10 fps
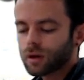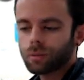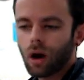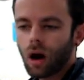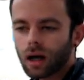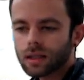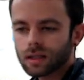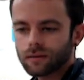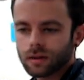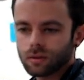and a
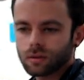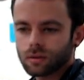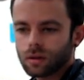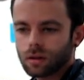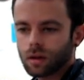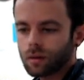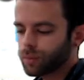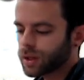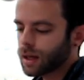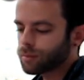+2.
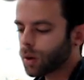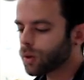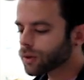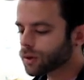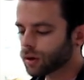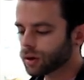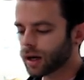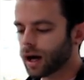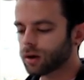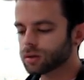But they both turn
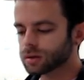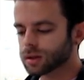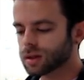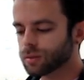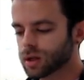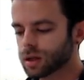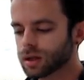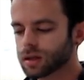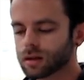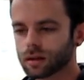out to
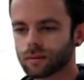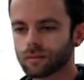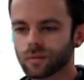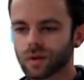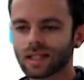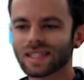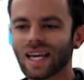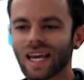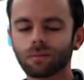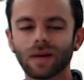be the
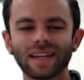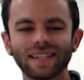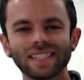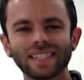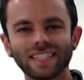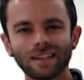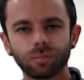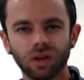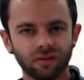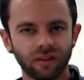same
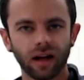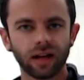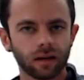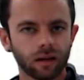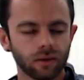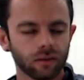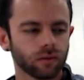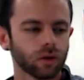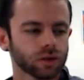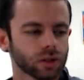simplified
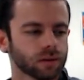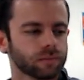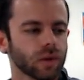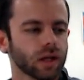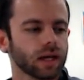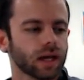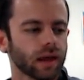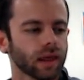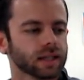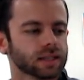version.
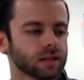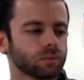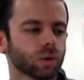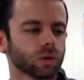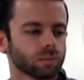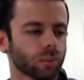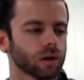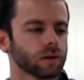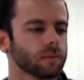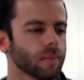And that's the important
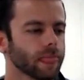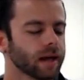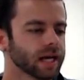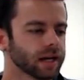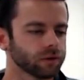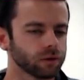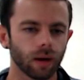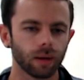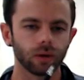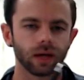part. And if you
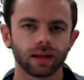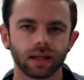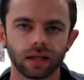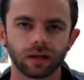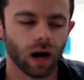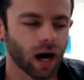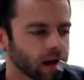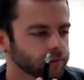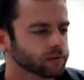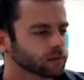remember in the
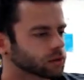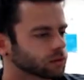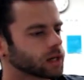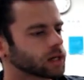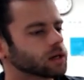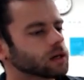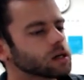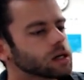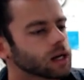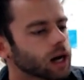graph, so right here,
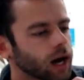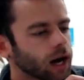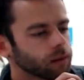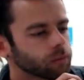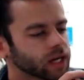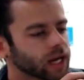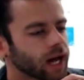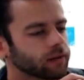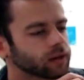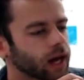we
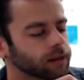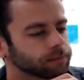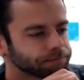have that,